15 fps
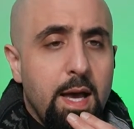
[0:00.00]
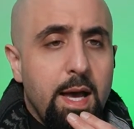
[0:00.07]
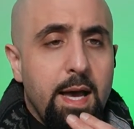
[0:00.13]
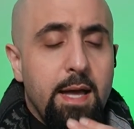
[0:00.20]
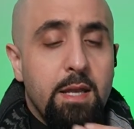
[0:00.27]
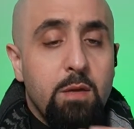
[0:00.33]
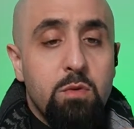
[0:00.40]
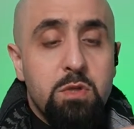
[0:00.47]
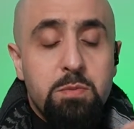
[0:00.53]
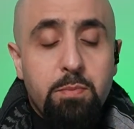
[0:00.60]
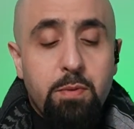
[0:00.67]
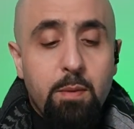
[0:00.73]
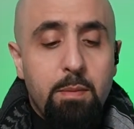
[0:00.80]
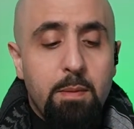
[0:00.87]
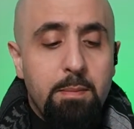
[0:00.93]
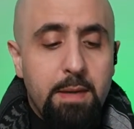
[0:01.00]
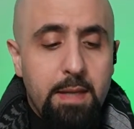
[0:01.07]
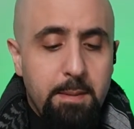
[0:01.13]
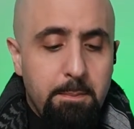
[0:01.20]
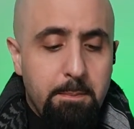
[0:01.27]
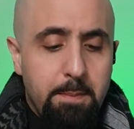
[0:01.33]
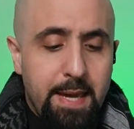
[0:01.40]
And it was
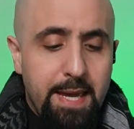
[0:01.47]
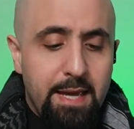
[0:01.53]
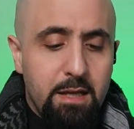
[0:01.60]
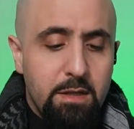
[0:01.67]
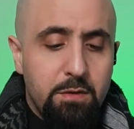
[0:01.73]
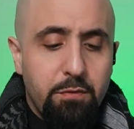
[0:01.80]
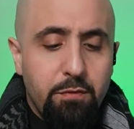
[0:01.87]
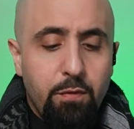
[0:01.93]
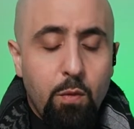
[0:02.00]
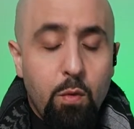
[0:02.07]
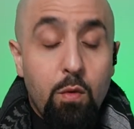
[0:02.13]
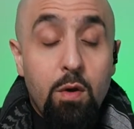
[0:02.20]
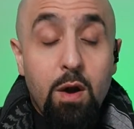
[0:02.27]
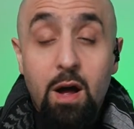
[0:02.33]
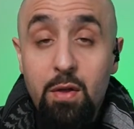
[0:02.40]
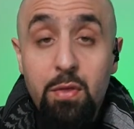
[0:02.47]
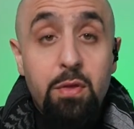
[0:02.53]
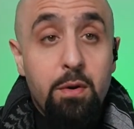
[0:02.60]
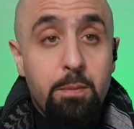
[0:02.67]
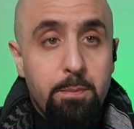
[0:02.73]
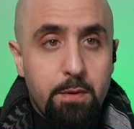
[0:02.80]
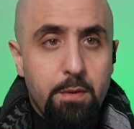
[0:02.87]
probably made for
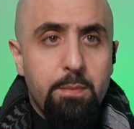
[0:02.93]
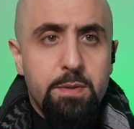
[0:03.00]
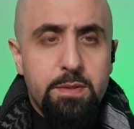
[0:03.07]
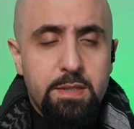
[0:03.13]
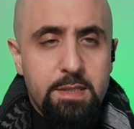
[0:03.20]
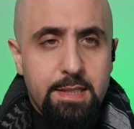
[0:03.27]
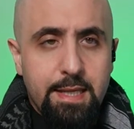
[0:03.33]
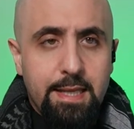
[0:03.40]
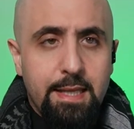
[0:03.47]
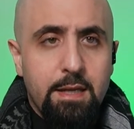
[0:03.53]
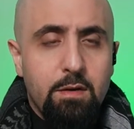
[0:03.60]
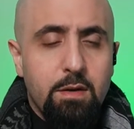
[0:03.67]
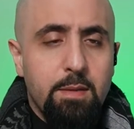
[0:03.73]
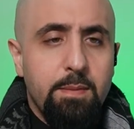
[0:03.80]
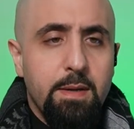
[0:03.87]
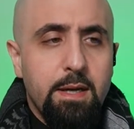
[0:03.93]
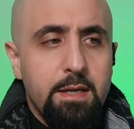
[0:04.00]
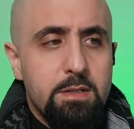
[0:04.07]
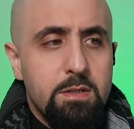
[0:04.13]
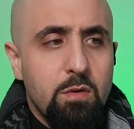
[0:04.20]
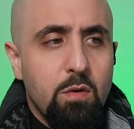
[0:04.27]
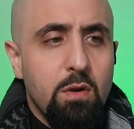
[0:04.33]
other purposes, clearly,
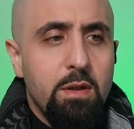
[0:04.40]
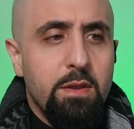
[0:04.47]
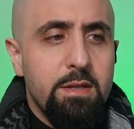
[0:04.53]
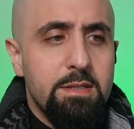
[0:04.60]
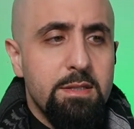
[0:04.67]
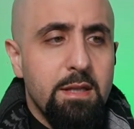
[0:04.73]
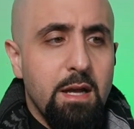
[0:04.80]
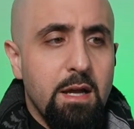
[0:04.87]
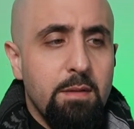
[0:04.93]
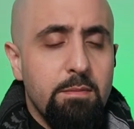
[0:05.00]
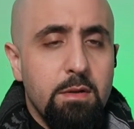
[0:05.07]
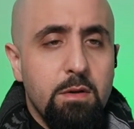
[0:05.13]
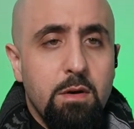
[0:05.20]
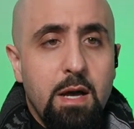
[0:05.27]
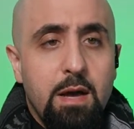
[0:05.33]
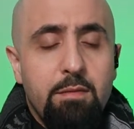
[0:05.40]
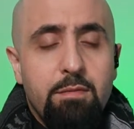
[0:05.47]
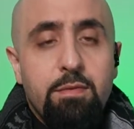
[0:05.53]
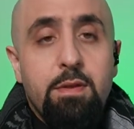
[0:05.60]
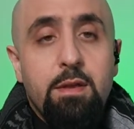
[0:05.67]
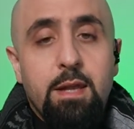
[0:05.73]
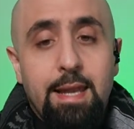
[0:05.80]
because all of this time you
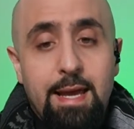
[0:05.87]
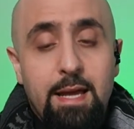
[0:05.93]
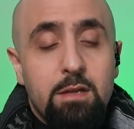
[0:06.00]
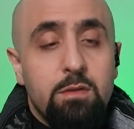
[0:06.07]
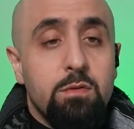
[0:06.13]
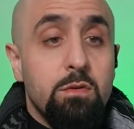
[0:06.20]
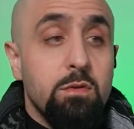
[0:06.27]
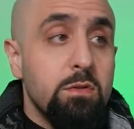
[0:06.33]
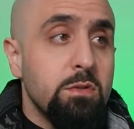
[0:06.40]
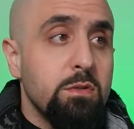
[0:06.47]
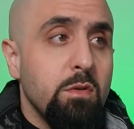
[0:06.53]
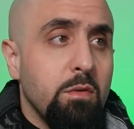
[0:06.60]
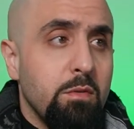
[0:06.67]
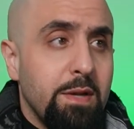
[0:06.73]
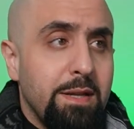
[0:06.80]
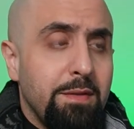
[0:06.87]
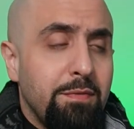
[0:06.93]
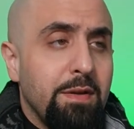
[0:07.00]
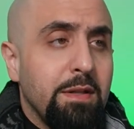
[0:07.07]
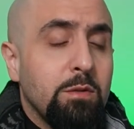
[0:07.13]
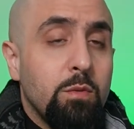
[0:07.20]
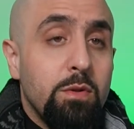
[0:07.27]
have the land routes already
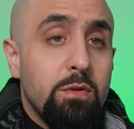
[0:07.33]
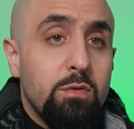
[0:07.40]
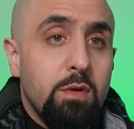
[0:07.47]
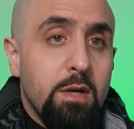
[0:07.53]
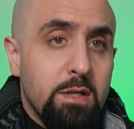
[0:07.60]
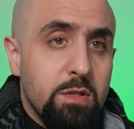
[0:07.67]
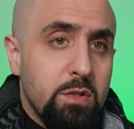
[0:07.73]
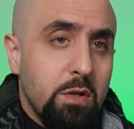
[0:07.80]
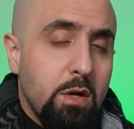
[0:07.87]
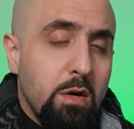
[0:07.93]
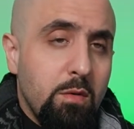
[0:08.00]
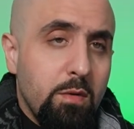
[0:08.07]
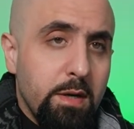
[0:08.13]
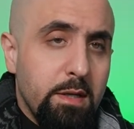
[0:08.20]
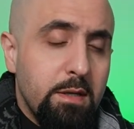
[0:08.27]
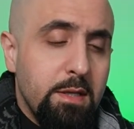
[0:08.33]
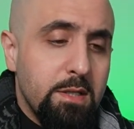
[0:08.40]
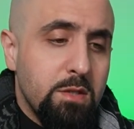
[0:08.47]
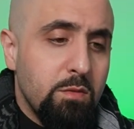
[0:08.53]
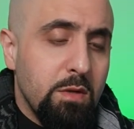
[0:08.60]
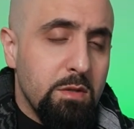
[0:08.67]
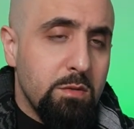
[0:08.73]
filled with trucks to go in.
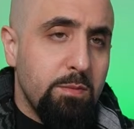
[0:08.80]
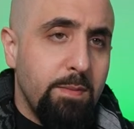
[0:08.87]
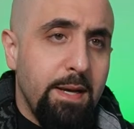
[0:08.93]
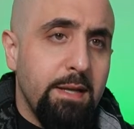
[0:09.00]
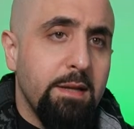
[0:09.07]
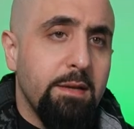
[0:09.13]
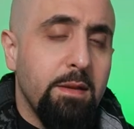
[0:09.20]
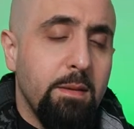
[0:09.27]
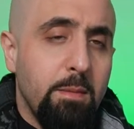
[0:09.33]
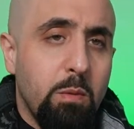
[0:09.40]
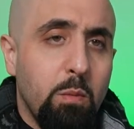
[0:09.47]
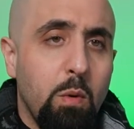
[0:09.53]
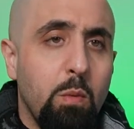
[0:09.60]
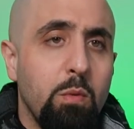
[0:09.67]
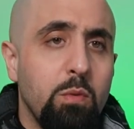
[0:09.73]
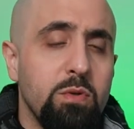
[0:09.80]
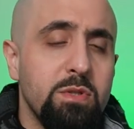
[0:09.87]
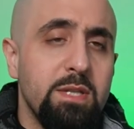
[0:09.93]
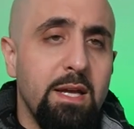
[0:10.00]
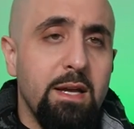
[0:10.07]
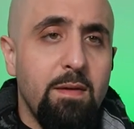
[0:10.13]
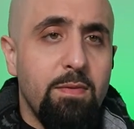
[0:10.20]
Israel's banning them. And what we were
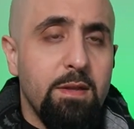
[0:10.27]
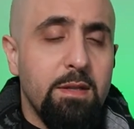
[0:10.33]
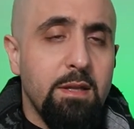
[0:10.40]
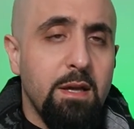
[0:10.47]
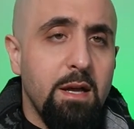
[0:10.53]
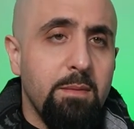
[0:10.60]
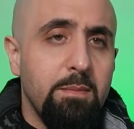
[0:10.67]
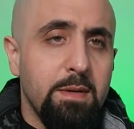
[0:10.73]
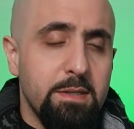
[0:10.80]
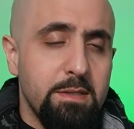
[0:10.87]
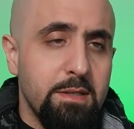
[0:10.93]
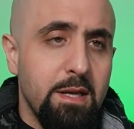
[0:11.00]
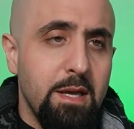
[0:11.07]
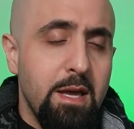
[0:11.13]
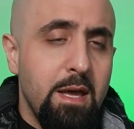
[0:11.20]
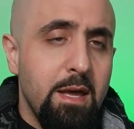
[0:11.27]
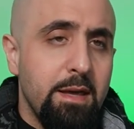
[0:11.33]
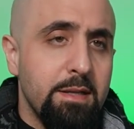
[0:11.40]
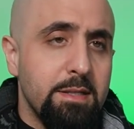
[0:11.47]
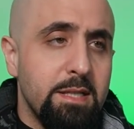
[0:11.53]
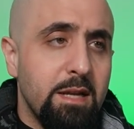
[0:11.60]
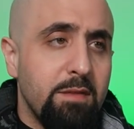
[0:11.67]
saying at the time is,
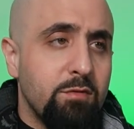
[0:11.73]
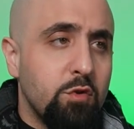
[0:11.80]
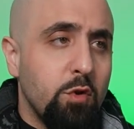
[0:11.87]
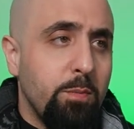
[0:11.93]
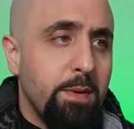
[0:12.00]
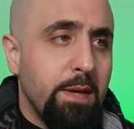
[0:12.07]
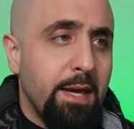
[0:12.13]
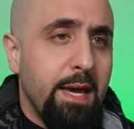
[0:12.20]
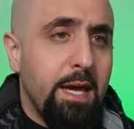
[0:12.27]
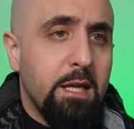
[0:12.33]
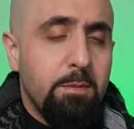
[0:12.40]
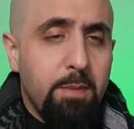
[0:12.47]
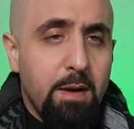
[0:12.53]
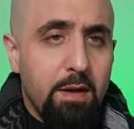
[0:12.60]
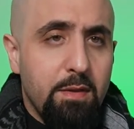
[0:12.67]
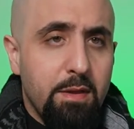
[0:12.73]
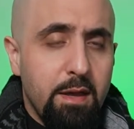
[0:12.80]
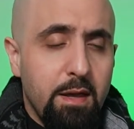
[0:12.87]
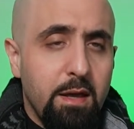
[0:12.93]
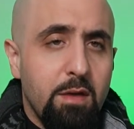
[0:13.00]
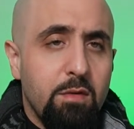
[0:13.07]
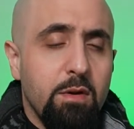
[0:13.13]
instead of dropping aid by
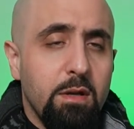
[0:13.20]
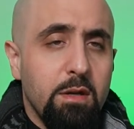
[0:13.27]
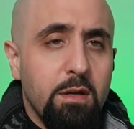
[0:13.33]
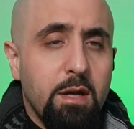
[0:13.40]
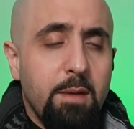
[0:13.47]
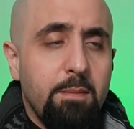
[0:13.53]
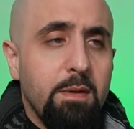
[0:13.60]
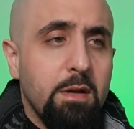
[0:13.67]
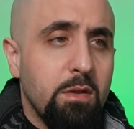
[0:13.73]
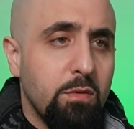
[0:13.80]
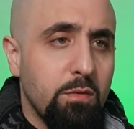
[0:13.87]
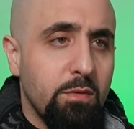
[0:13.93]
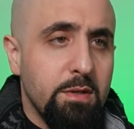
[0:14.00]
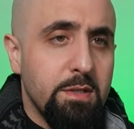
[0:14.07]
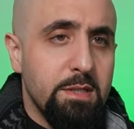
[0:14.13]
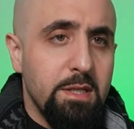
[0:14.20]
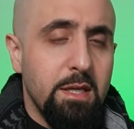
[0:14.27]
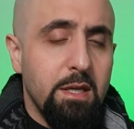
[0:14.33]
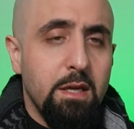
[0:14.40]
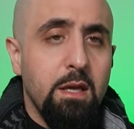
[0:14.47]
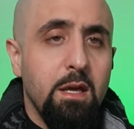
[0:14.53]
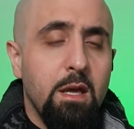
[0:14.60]
the air and coming through the
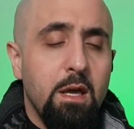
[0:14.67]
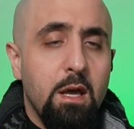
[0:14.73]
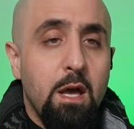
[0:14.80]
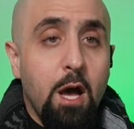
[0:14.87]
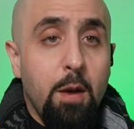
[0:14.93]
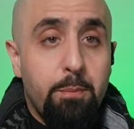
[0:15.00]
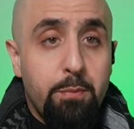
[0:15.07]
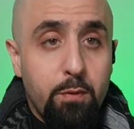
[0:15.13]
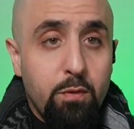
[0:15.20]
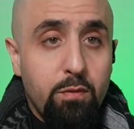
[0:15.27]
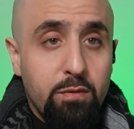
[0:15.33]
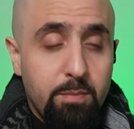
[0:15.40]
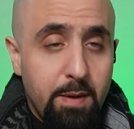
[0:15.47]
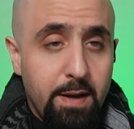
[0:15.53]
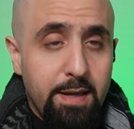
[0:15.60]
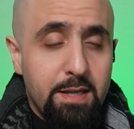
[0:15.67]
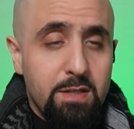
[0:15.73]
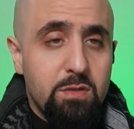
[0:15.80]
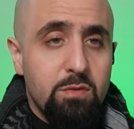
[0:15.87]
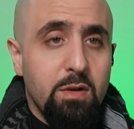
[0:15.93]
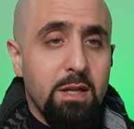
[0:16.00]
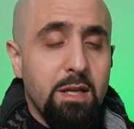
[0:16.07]
sea, approved by
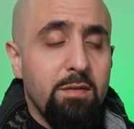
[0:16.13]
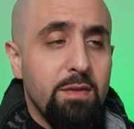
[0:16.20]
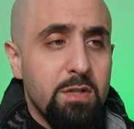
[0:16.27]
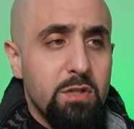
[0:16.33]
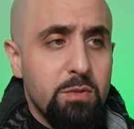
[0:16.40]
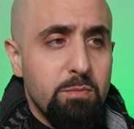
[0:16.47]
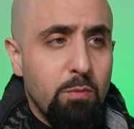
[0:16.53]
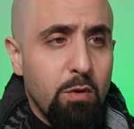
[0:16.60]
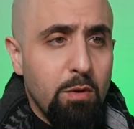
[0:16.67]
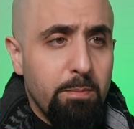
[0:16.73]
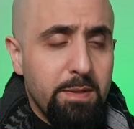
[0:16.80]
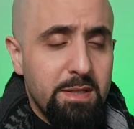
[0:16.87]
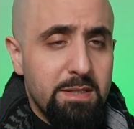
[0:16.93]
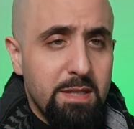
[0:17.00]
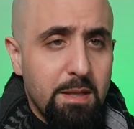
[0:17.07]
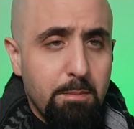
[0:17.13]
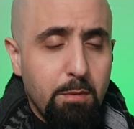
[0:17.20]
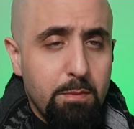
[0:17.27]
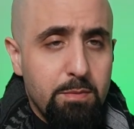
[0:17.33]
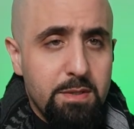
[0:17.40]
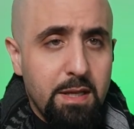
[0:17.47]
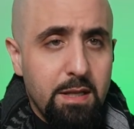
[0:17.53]
Israel, giving small bits and
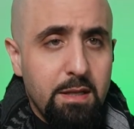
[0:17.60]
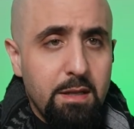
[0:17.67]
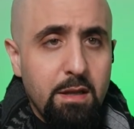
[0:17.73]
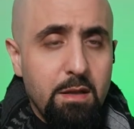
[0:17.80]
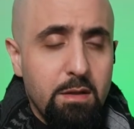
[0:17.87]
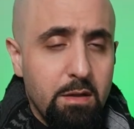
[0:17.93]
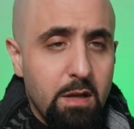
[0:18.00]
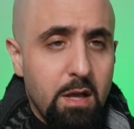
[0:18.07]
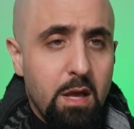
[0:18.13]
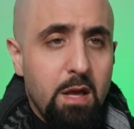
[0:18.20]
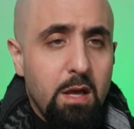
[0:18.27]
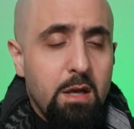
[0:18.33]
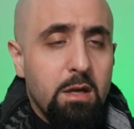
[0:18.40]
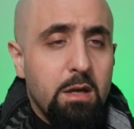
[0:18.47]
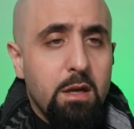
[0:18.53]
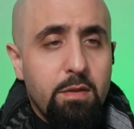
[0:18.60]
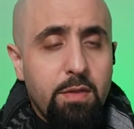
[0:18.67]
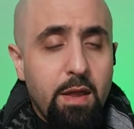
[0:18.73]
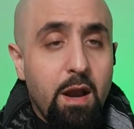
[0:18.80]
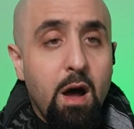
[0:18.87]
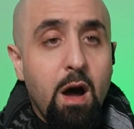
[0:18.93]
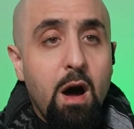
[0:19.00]
bobs that
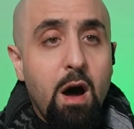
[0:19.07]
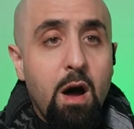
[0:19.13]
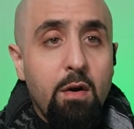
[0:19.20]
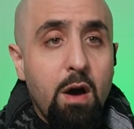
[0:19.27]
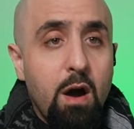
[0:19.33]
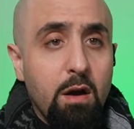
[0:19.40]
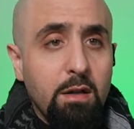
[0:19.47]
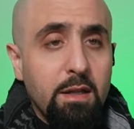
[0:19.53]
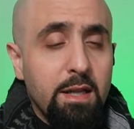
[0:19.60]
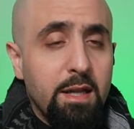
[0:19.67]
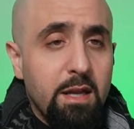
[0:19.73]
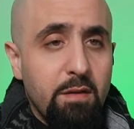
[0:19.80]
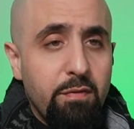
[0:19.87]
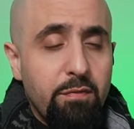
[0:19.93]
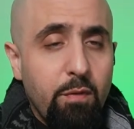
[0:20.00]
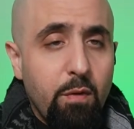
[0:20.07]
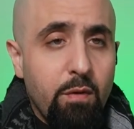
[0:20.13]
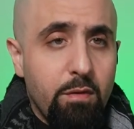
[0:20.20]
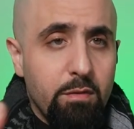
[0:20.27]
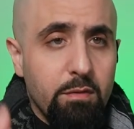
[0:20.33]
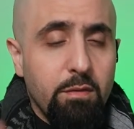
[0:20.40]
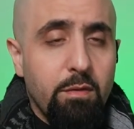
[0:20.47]
are hardly enough
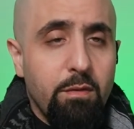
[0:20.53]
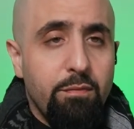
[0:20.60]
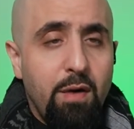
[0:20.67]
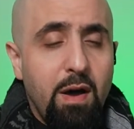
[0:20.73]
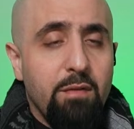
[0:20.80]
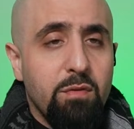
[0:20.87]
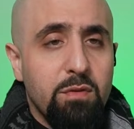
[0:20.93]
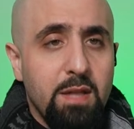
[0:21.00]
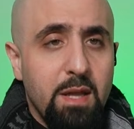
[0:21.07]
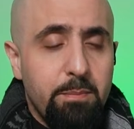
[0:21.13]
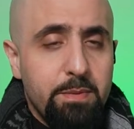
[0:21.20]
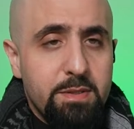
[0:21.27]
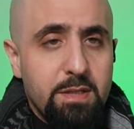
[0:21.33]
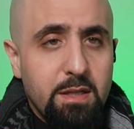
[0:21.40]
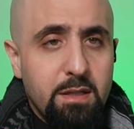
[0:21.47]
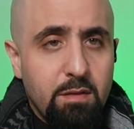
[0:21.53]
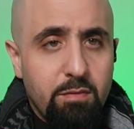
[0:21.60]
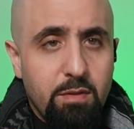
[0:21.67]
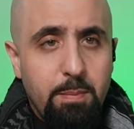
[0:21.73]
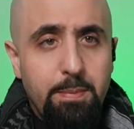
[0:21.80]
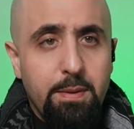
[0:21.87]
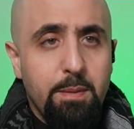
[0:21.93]
for 5 or 10%
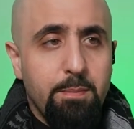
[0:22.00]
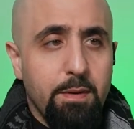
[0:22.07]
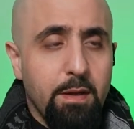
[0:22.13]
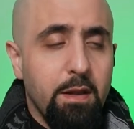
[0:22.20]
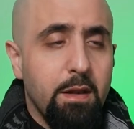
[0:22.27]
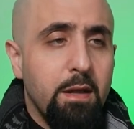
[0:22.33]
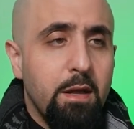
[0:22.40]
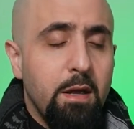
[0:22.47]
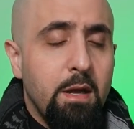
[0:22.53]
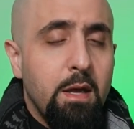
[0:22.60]
of the people,